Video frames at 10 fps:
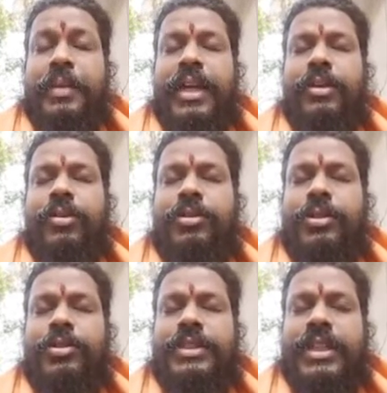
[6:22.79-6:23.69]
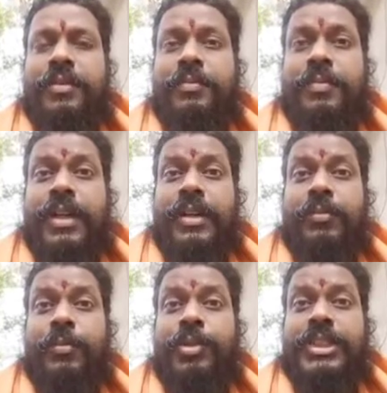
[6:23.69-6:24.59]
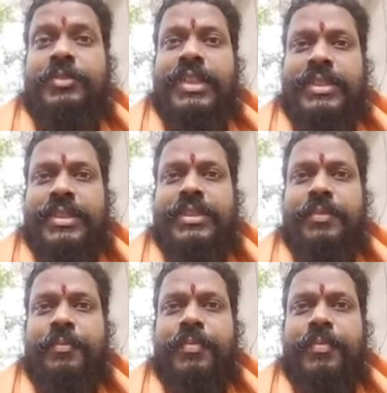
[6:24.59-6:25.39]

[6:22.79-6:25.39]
may go through some mood swings.